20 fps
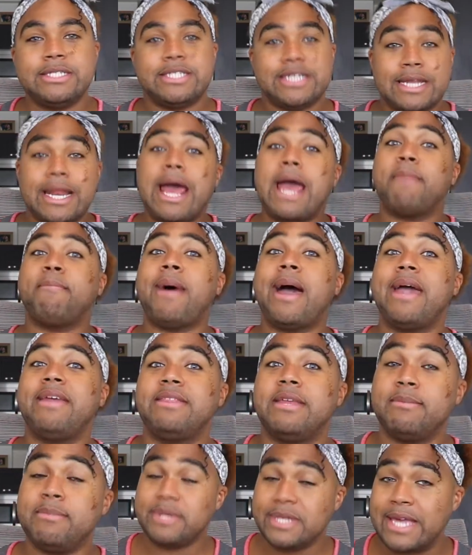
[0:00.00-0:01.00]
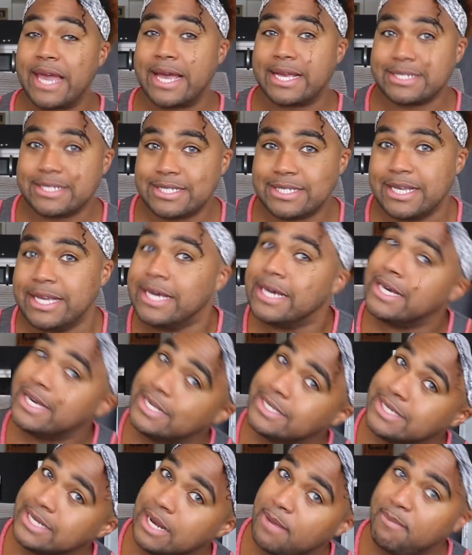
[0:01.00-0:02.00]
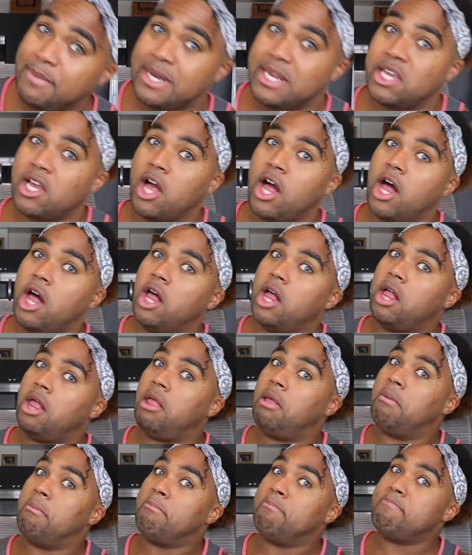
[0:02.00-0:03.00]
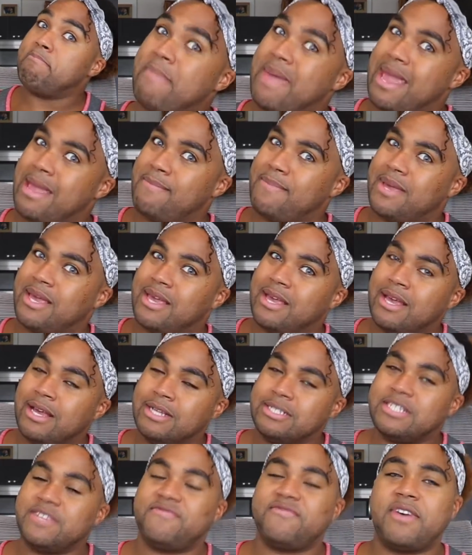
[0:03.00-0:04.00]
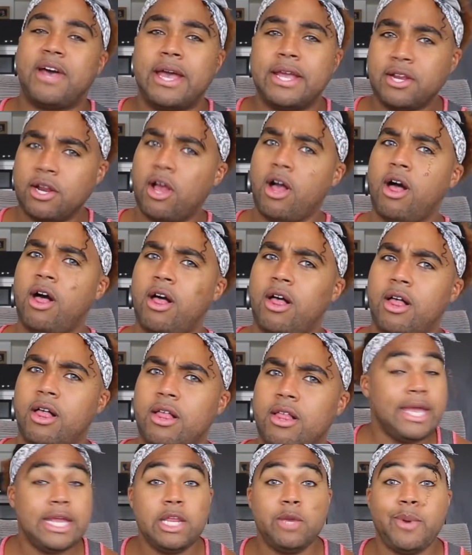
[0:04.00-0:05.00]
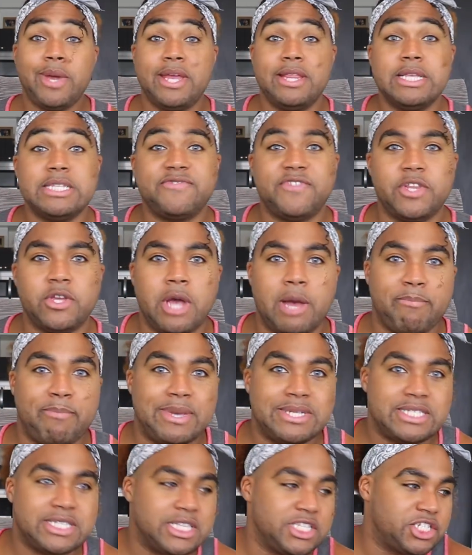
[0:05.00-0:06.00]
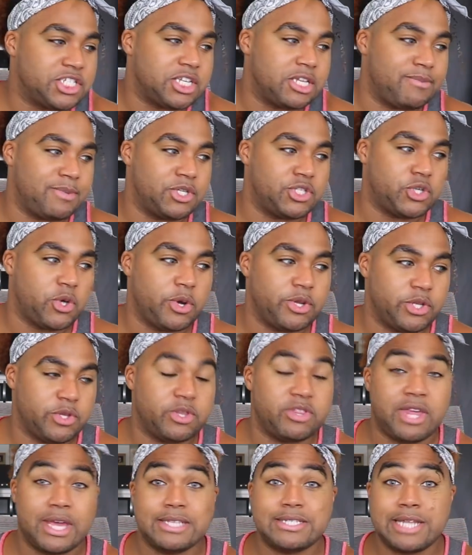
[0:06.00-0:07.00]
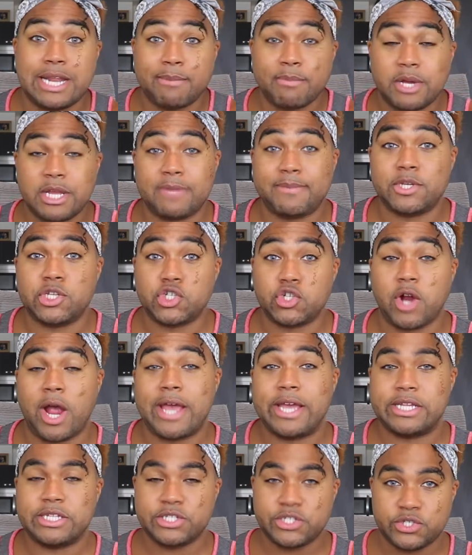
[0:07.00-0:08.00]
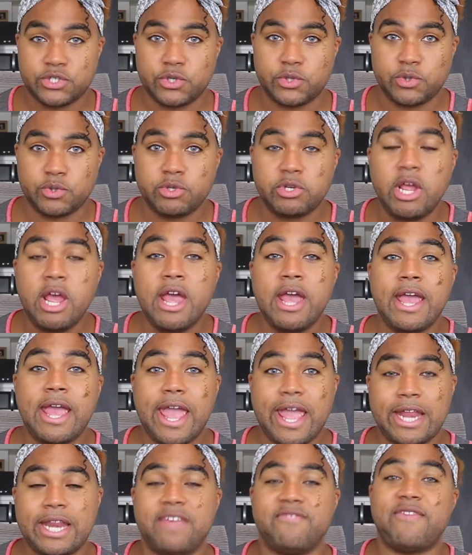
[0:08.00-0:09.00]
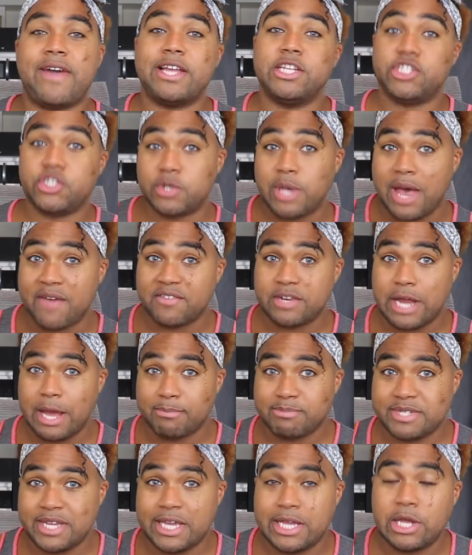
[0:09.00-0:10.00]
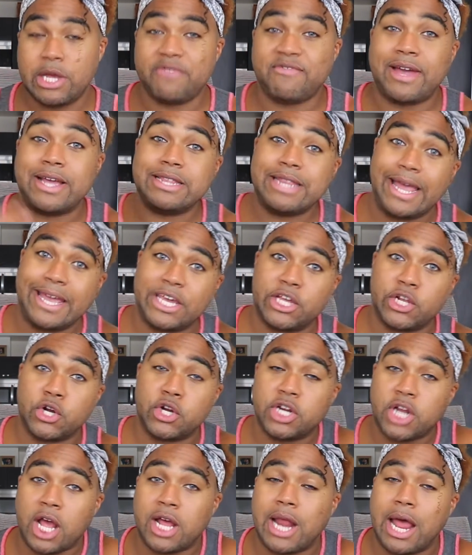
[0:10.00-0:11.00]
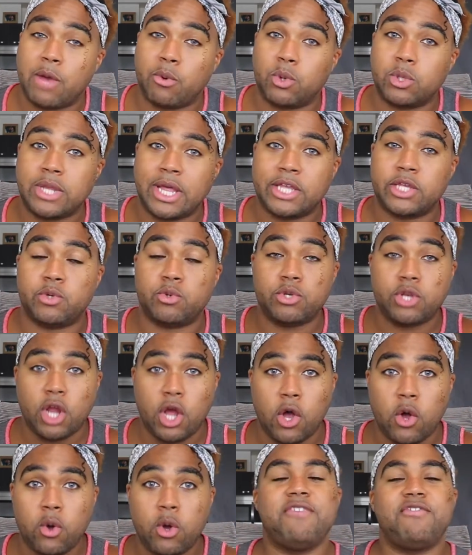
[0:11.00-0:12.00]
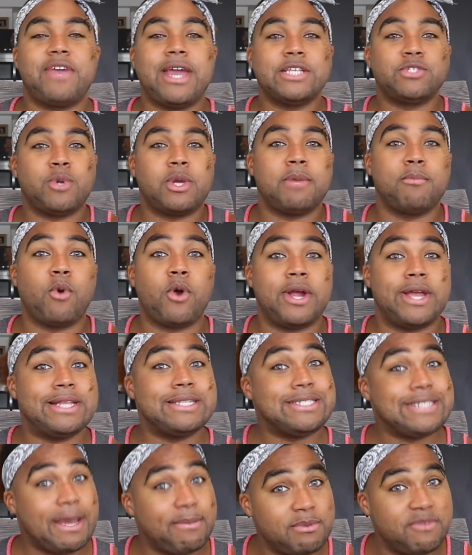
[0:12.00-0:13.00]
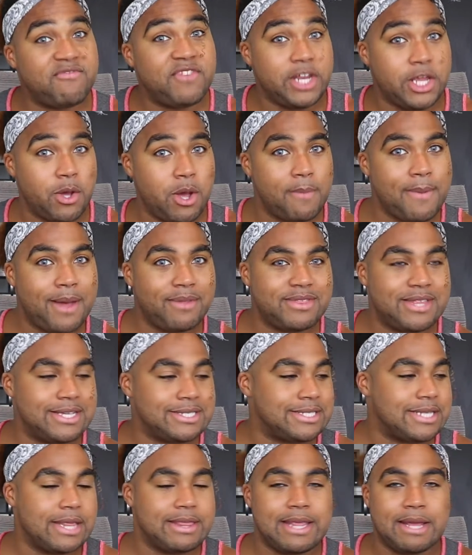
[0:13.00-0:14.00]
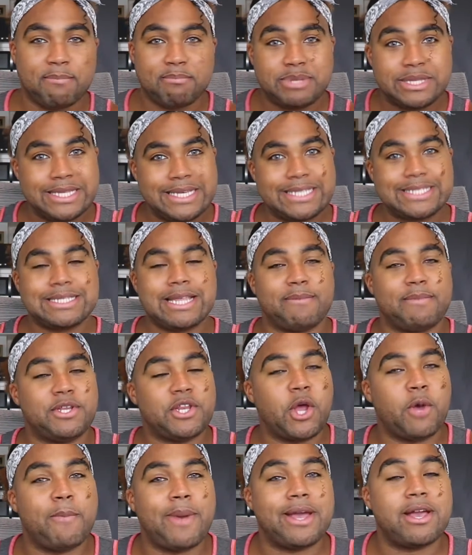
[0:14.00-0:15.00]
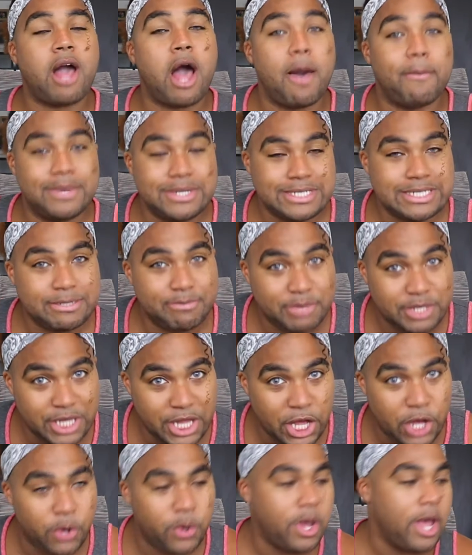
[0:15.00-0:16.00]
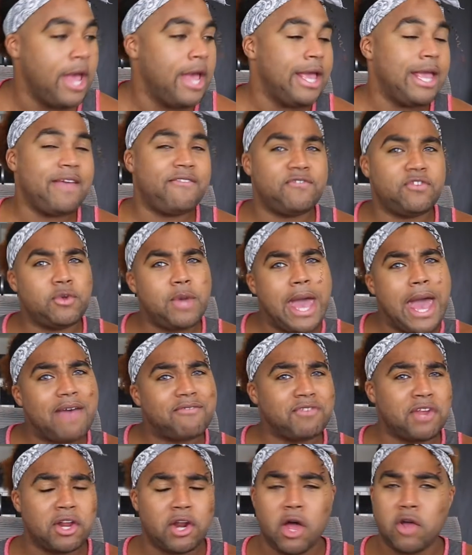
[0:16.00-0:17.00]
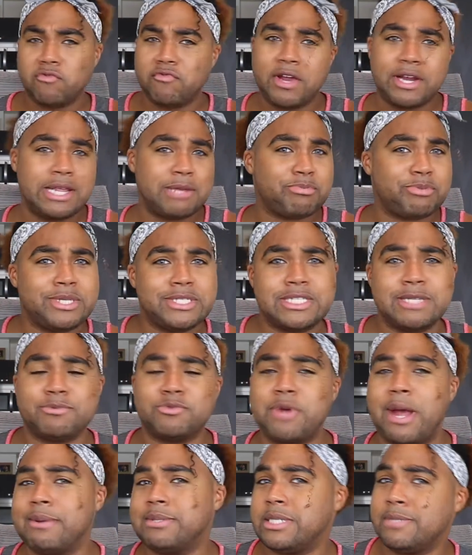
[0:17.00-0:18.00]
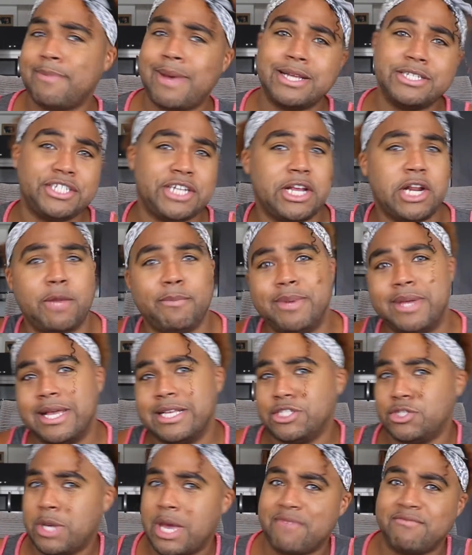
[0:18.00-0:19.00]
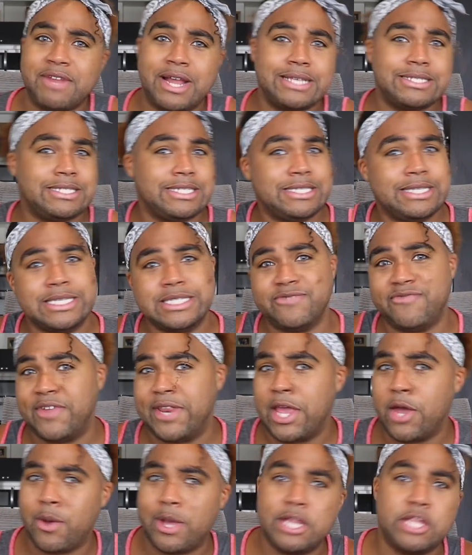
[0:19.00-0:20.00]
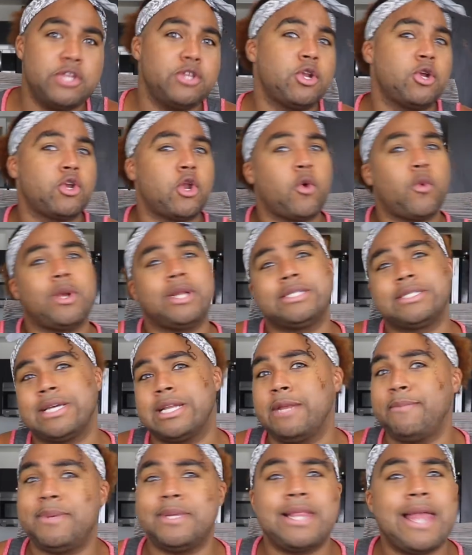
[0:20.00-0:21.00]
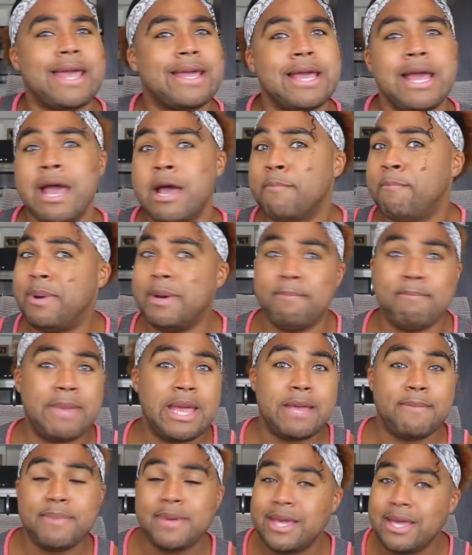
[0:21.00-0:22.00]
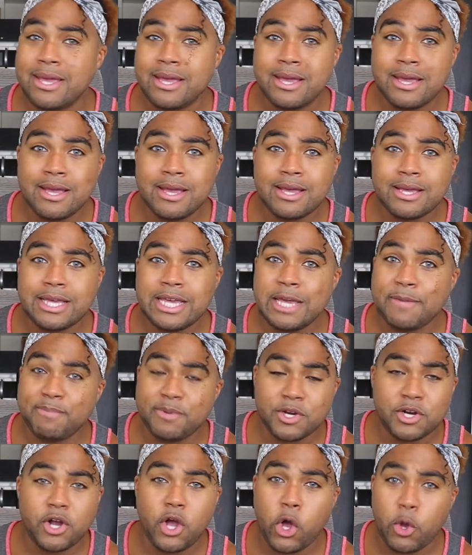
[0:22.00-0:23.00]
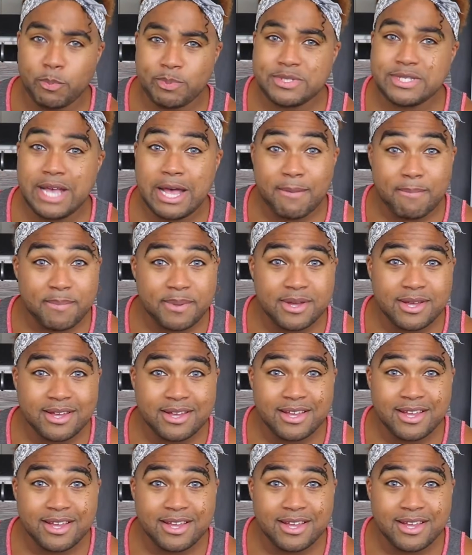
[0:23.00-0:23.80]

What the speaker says: Did I buy them? Yes. Is it a mini haul? Maybe. Define haul. Anyway, in this video, I'm basically just gonna be showing you the things that I'm gonna be trying soon. And if I do have an update, if I like it or not, I will let you know. If you guys want a more in-depth video about this, then please let me know by commenting below. If you have not already, please subscribe to my channel because you have not seen this video and you don't know what it's gonna be like, but maybe keep your hopes up.